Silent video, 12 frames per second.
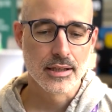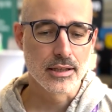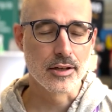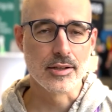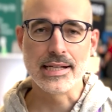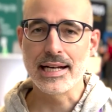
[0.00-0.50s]

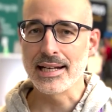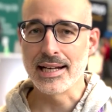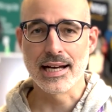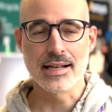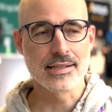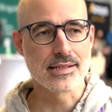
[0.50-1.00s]
you know, data
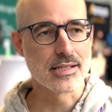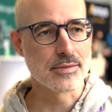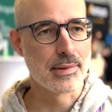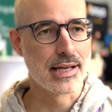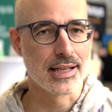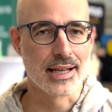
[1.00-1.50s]
analysis
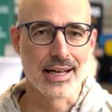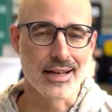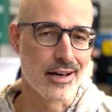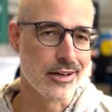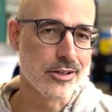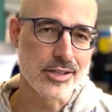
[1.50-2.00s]
meant like
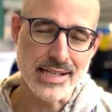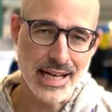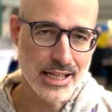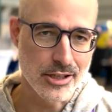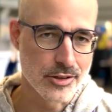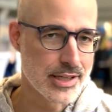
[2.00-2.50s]

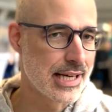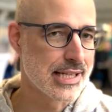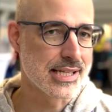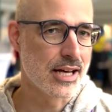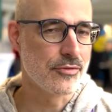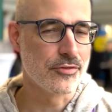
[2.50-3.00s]
understanding your data
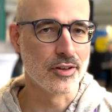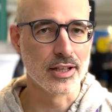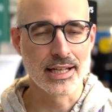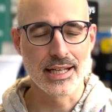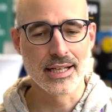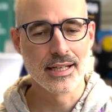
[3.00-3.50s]
set
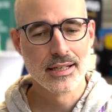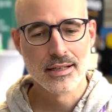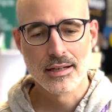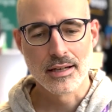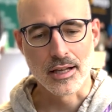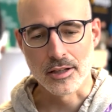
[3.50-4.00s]
fully,
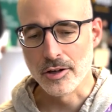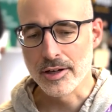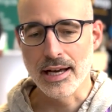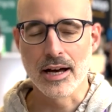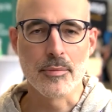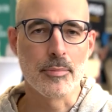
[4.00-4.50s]

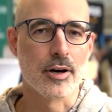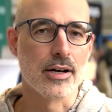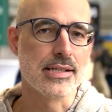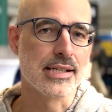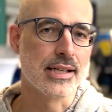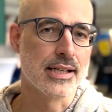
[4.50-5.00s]
learning how to
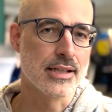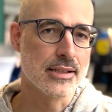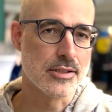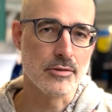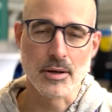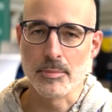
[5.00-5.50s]
parse it,
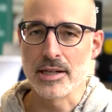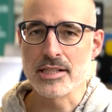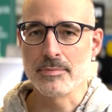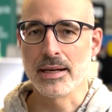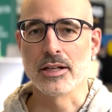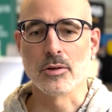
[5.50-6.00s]
doing a bunch
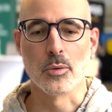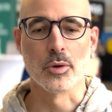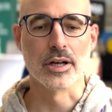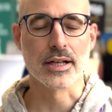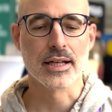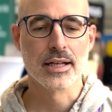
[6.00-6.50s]
of manual
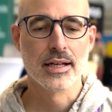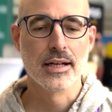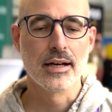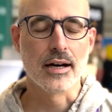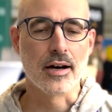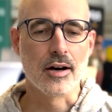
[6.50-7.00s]
work,
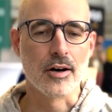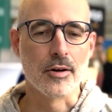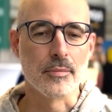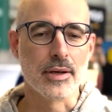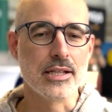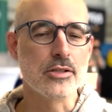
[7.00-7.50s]

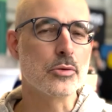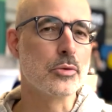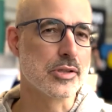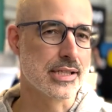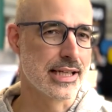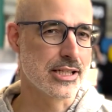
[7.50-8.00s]
um, and
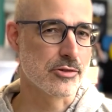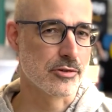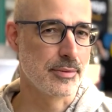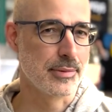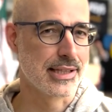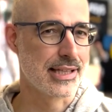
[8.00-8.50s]
tools like
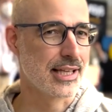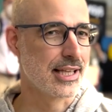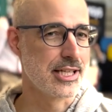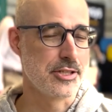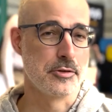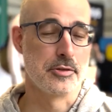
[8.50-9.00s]
Streamlit that
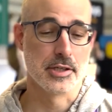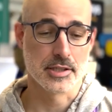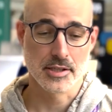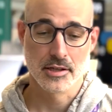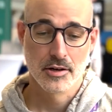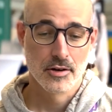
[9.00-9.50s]
let you
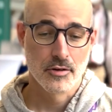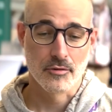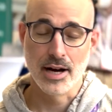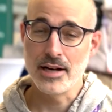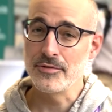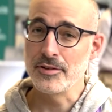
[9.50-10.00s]
just
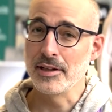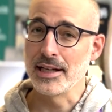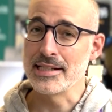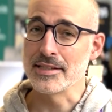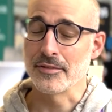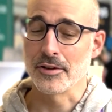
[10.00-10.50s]
write a few
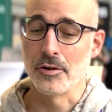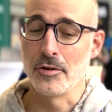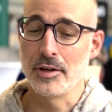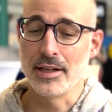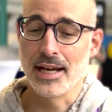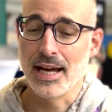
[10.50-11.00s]
lines of
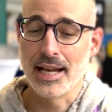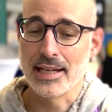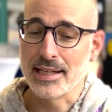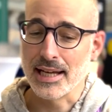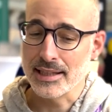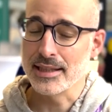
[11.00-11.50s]
code
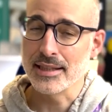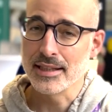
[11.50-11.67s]
and get